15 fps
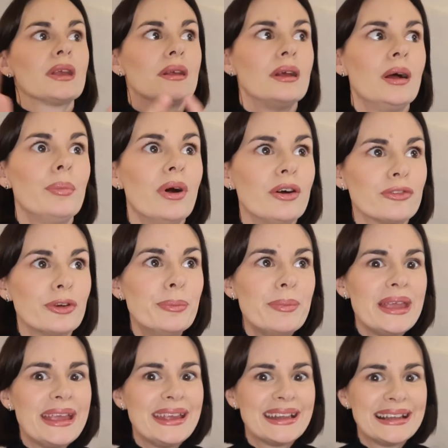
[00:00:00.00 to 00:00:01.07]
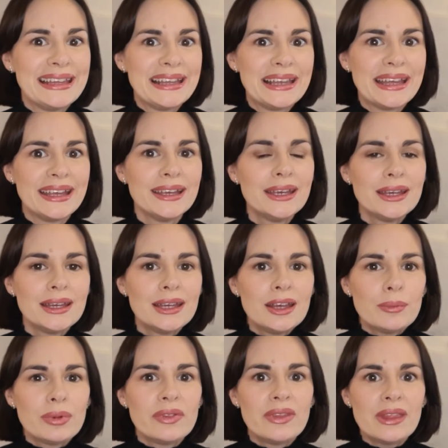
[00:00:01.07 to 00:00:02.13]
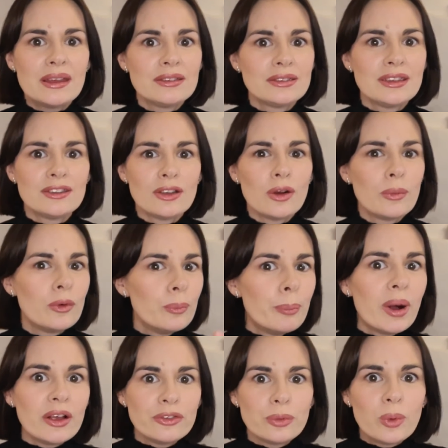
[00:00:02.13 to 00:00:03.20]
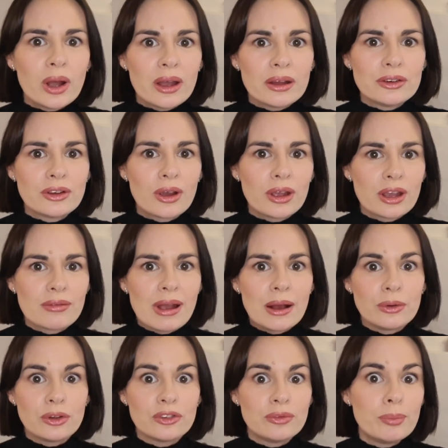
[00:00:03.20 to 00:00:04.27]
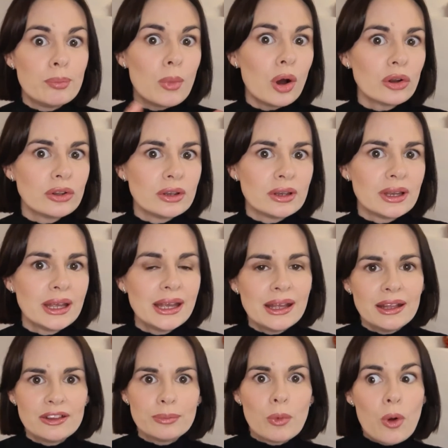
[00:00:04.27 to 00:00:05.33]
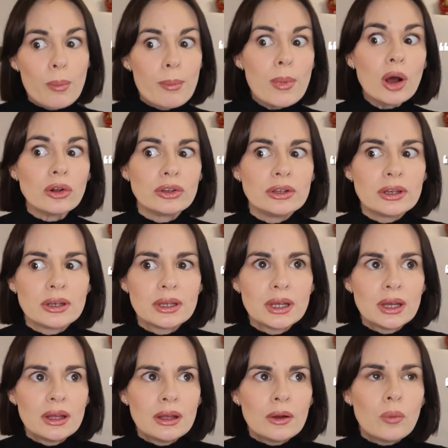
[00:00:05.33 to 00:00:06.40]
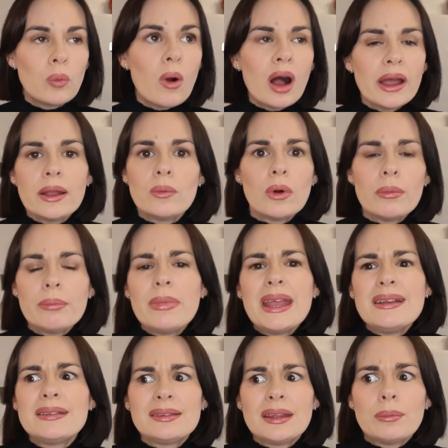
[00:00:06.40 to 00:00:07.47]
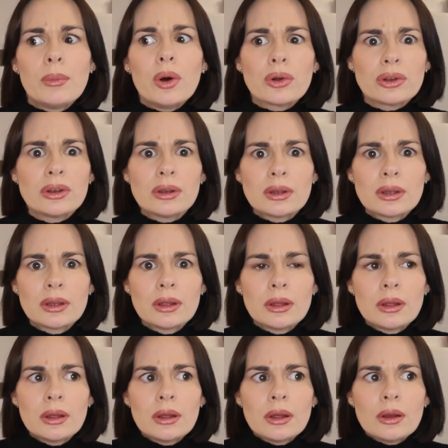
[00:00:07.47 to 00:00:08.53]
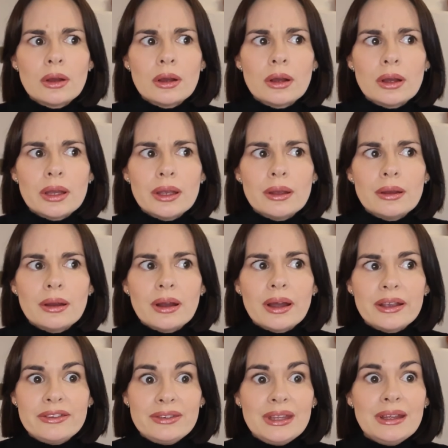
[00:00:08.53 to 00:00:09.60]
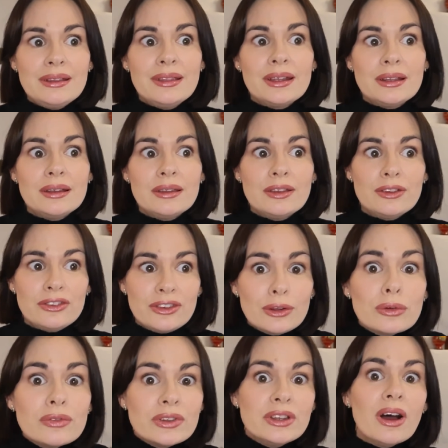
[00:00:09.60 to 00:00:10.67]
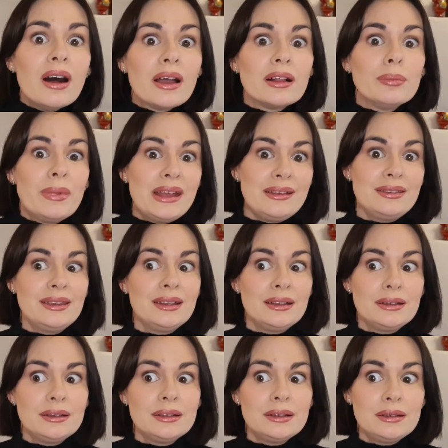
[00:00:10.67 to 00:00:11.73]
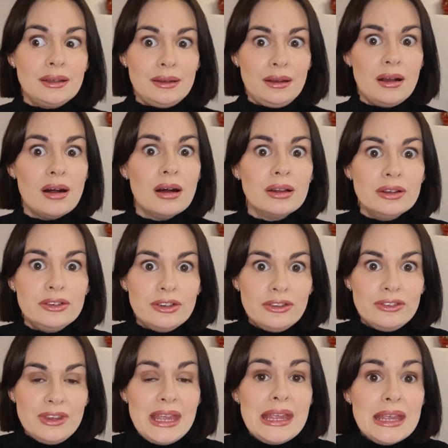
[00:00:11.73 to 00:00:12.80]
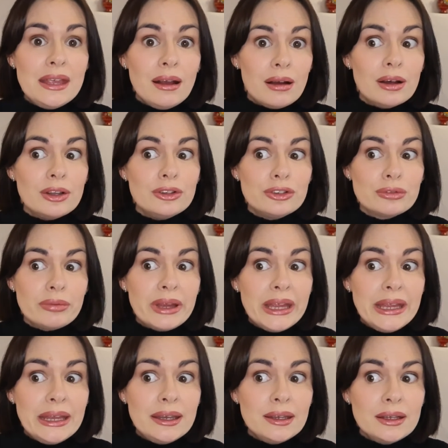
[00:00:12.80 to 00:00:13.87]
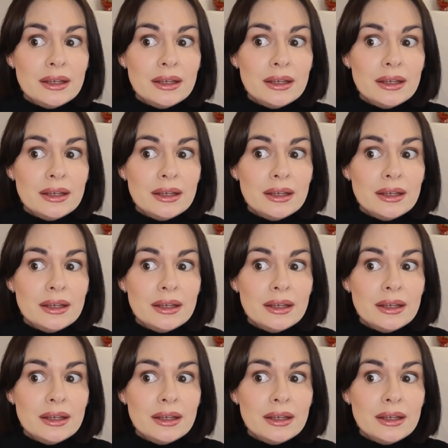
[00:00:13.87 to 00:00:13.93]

apart from me, clearly. But there's this whole buzzword going around of modern. It's more modern. Why? What makes it modern? I see that the silver dial makes it harder to see, harder to read,